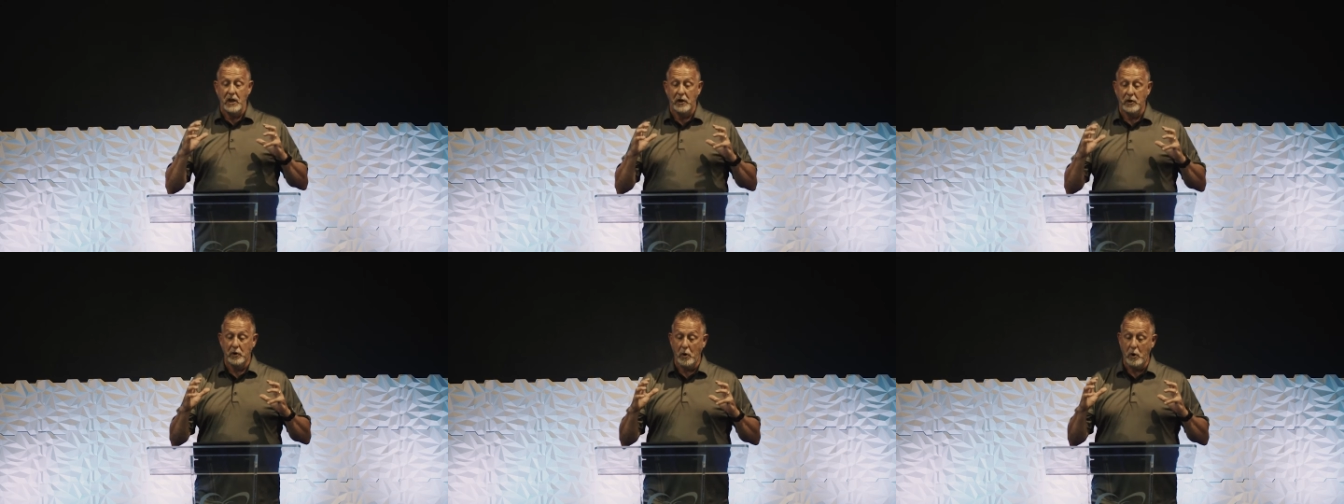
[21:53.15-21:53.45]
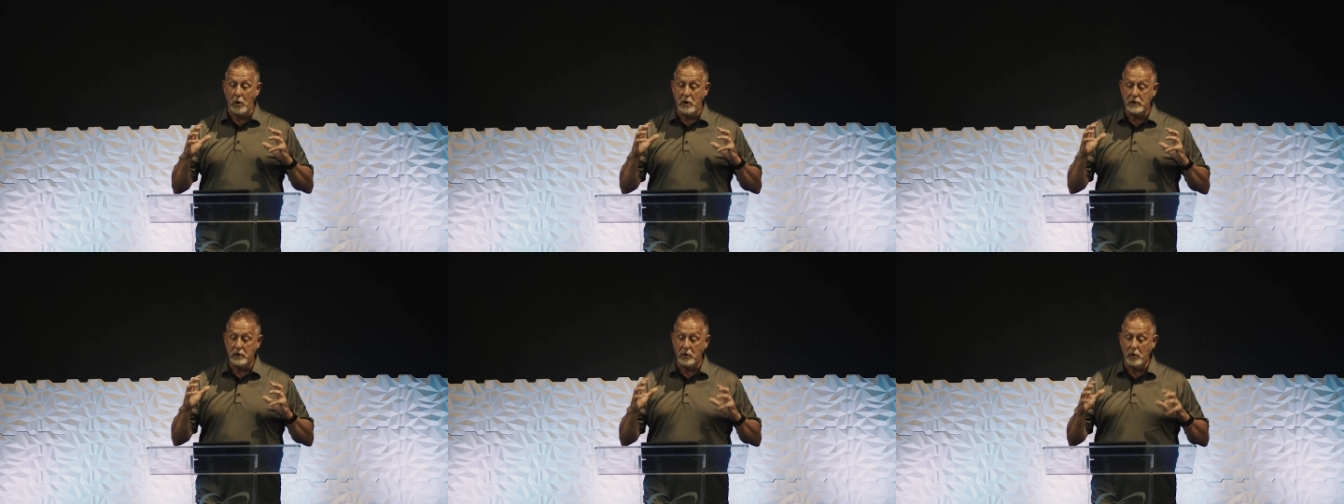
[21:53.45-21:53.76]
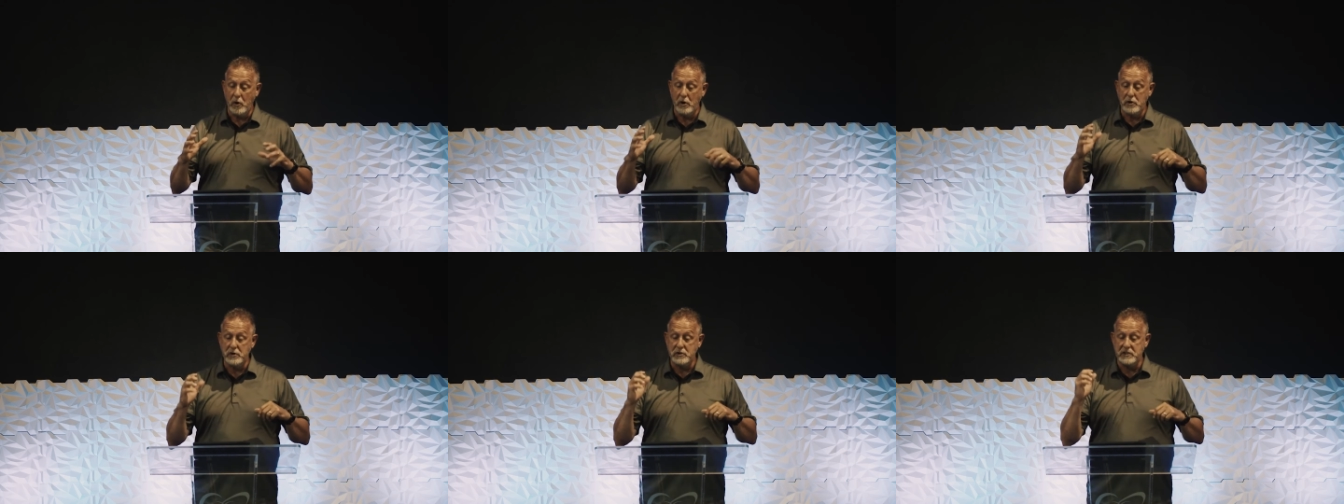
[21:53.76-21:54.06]
Lord,
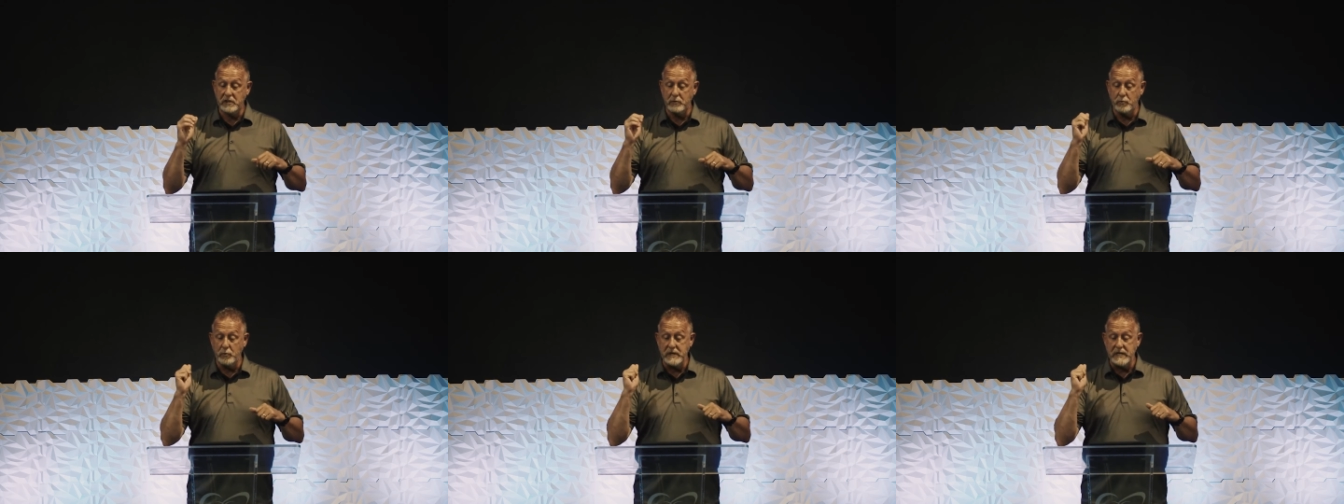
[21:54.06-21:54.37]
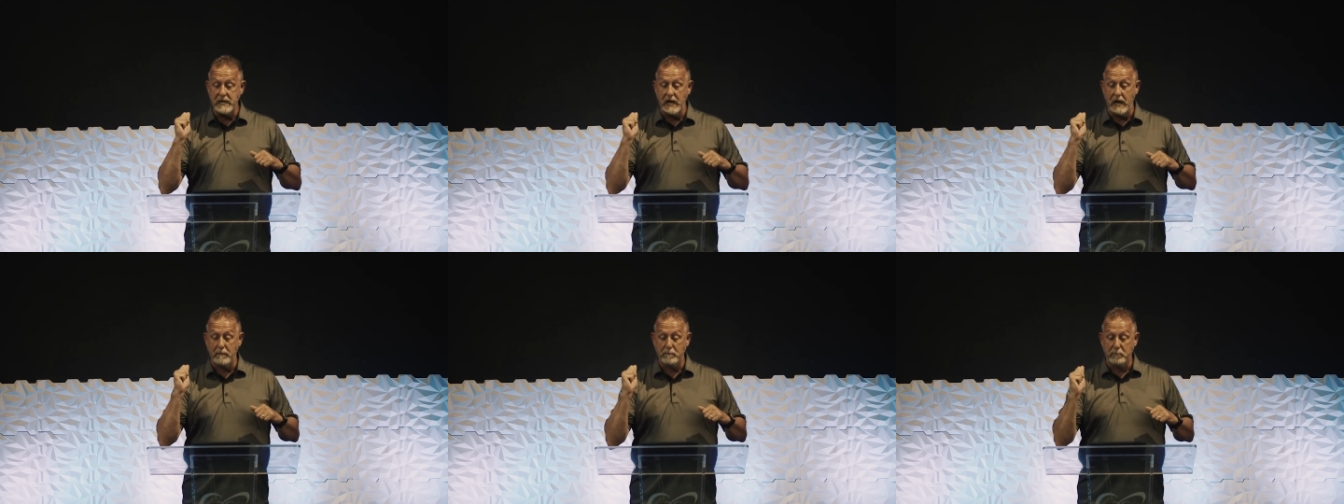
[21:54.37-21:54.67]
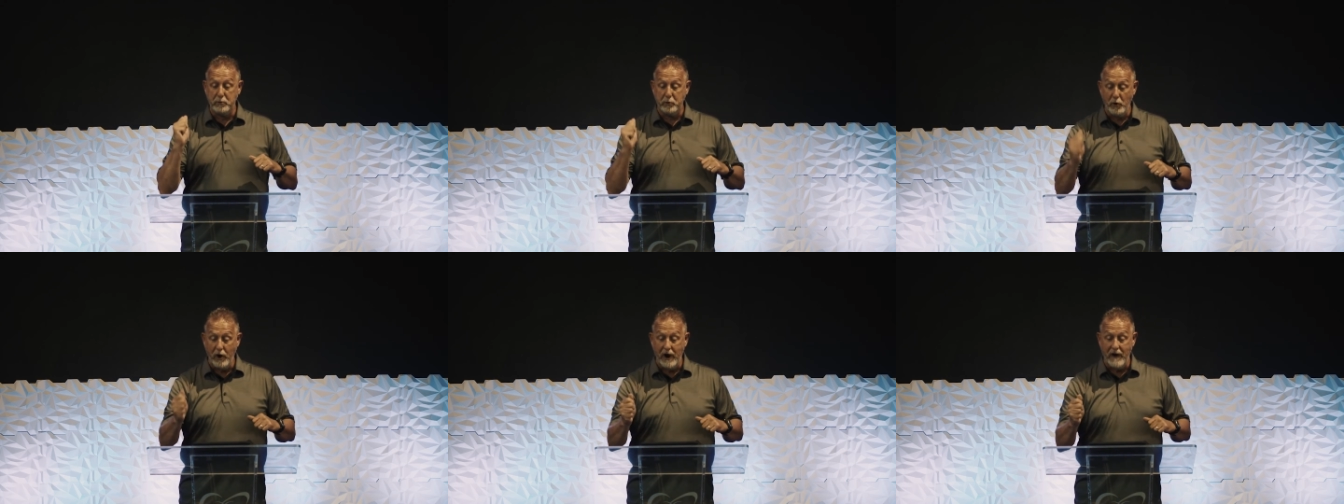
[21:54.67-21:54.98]
Lord, did we not
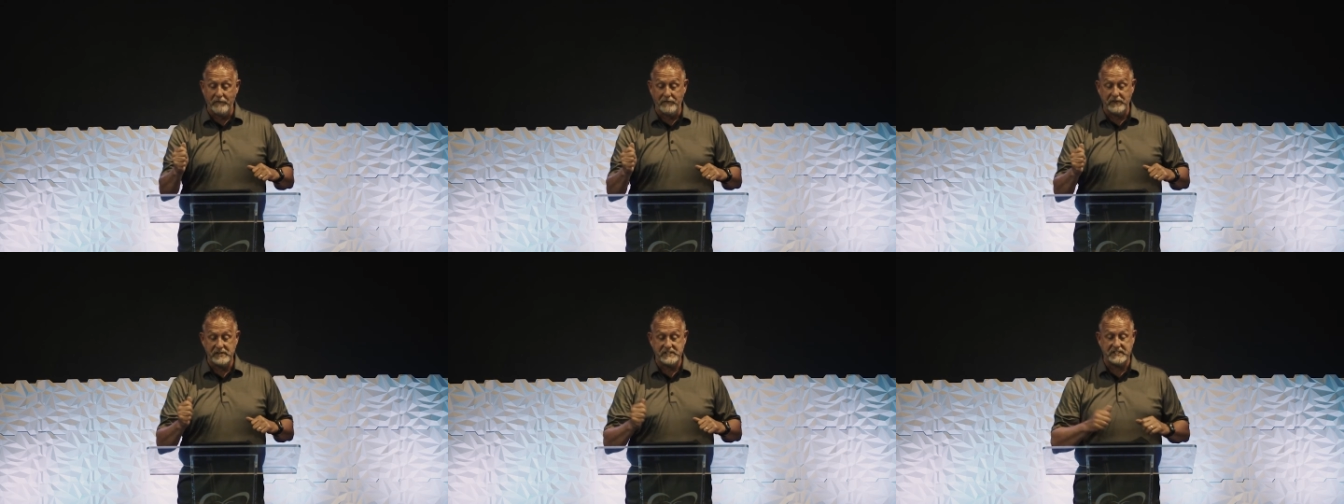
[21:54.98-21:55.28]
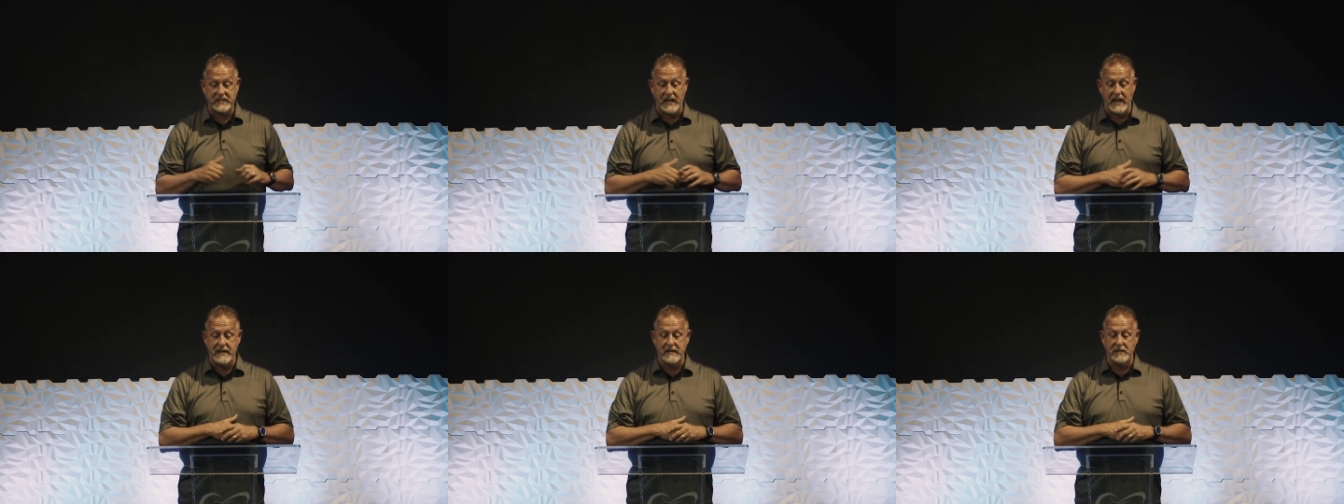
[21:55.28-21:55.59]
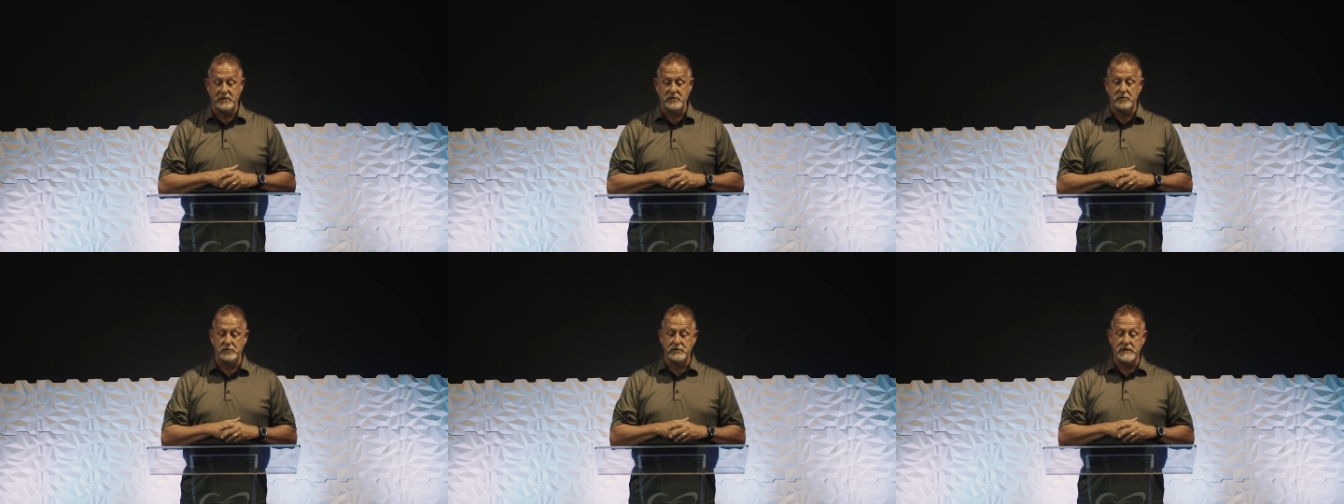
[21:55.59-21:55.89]
prophesy
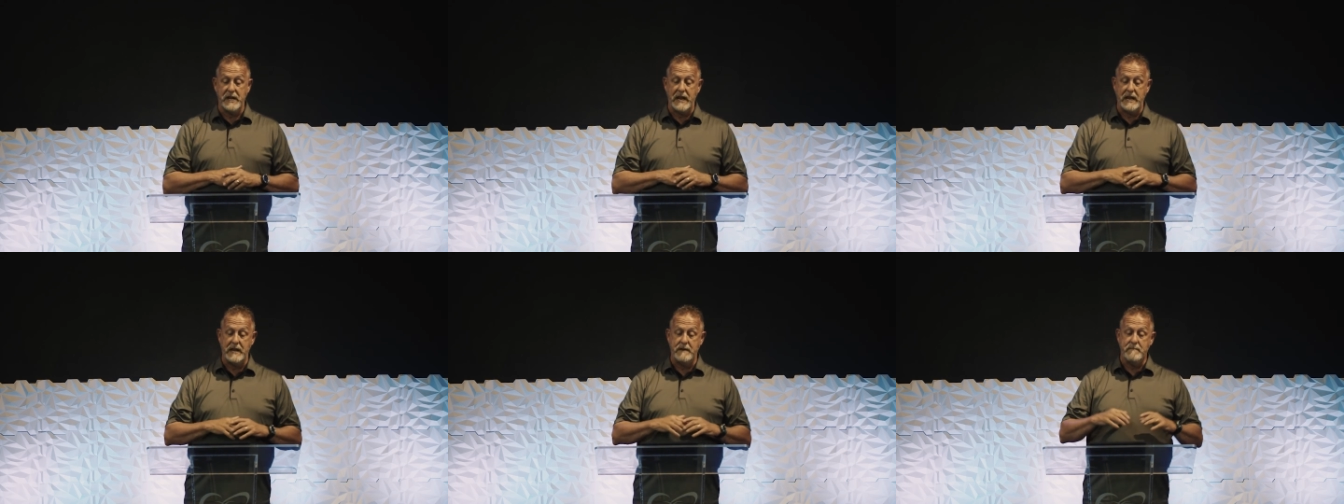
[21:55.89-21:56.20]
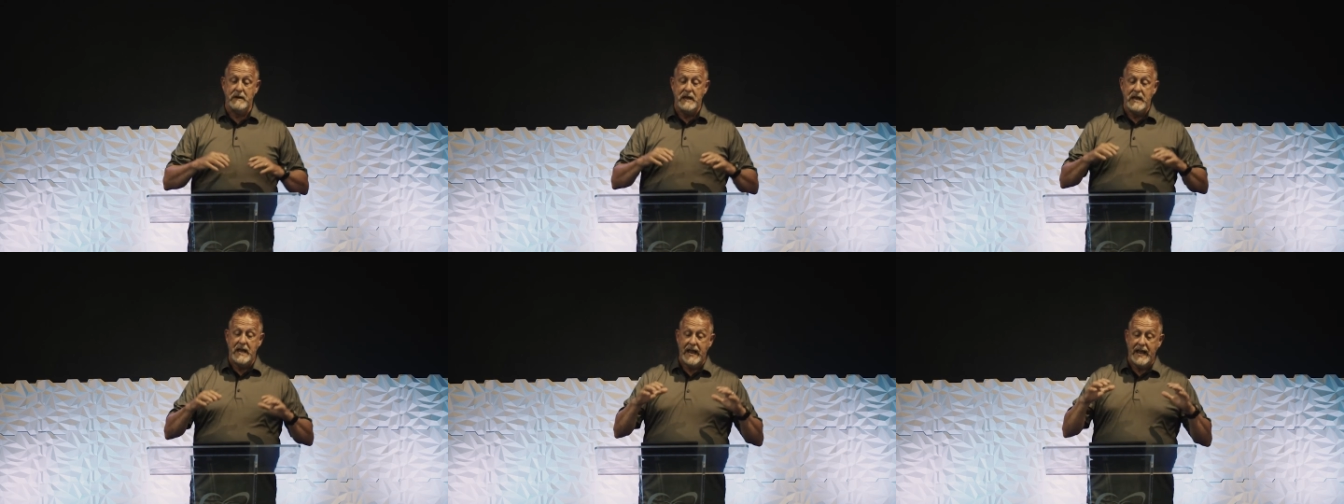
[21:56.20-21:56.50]
in your name,